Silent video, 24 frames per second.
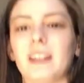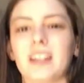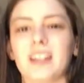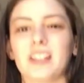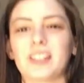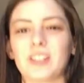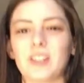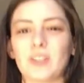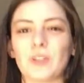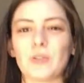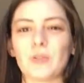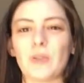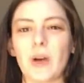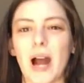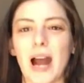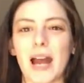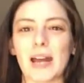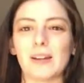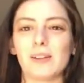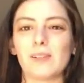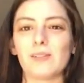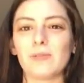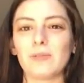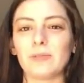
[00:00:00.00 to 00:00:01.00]
So I
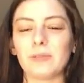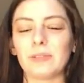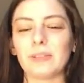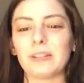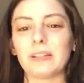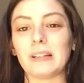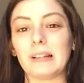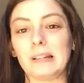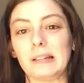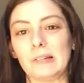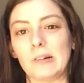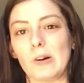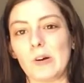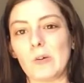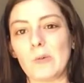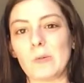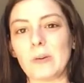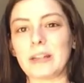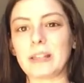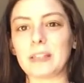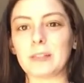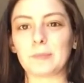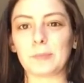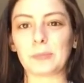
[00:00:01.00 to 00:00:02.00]
don't
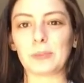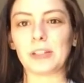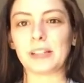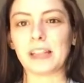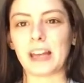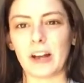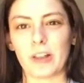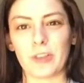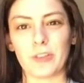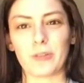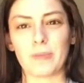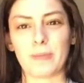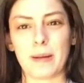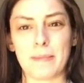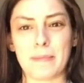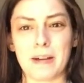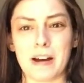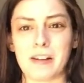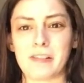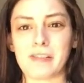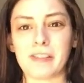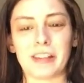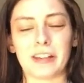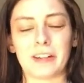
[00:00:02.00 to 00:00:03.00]
always breathe out through my
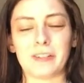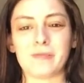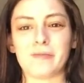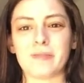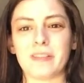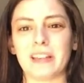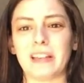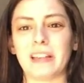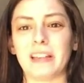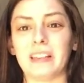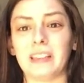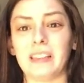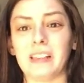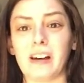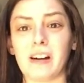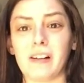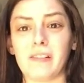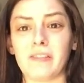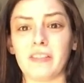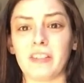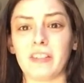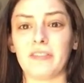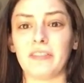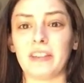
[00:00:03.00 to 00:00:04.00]
mouth. I don't really
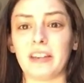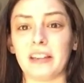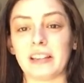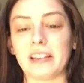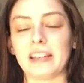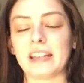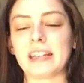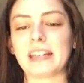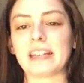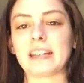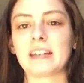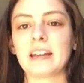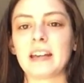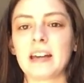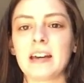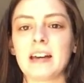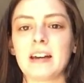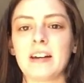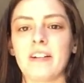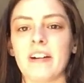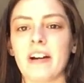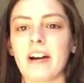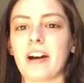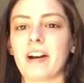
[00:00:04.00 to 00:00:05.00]
love the feeling.
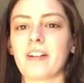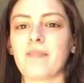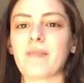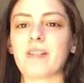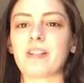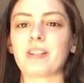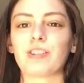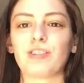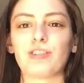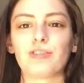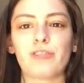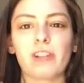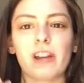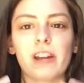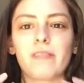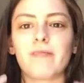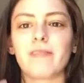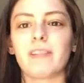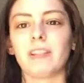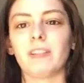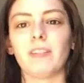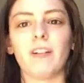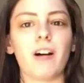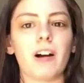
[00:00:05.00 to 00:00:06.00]
I just try
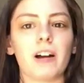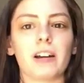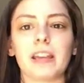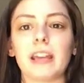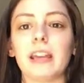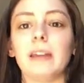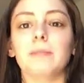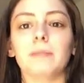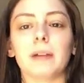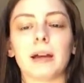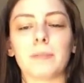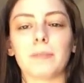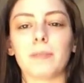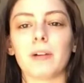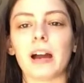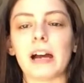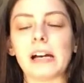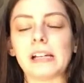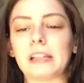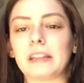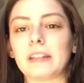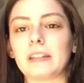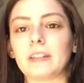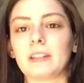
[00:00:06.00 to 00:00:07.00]
to elongate my
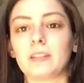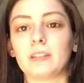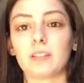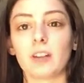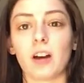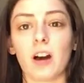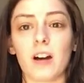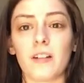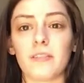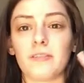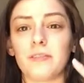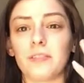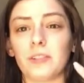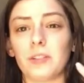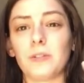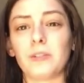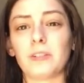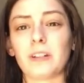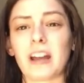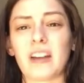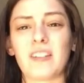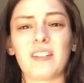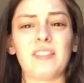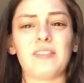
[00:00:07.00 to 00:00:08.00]
breath, You
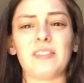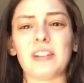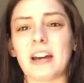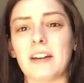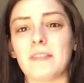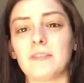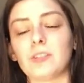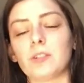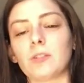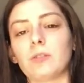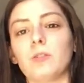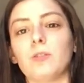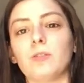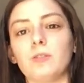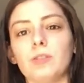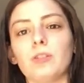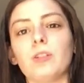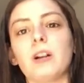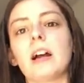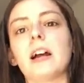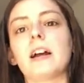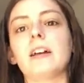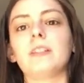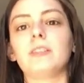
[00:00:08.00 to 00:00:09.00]
don't even have to close
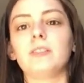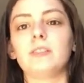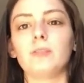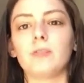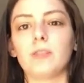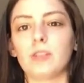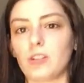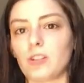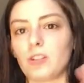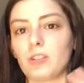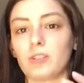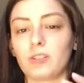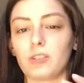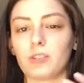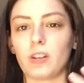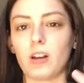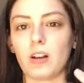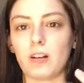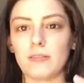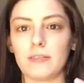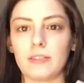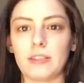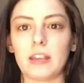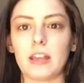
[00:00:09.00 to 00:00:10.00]
your eyes. You can just
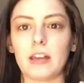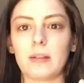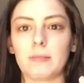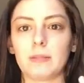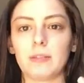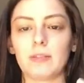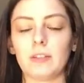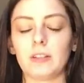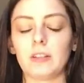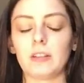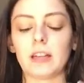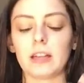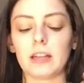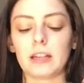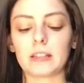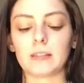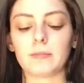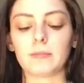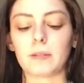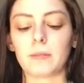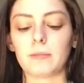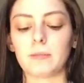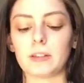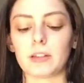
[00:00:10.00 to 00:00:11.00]
soften them if you'd like.
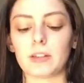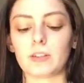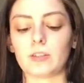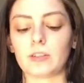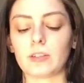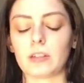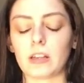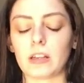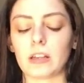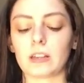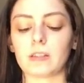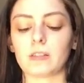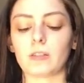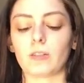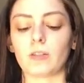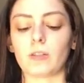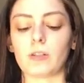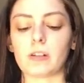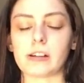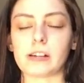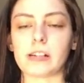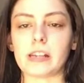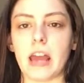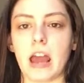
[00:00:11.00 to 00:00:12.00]
Sometimes I just like to
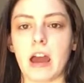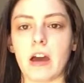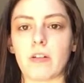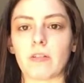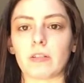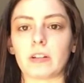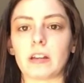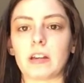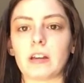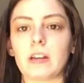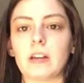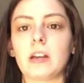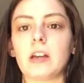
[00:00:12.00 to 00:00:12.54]
look down.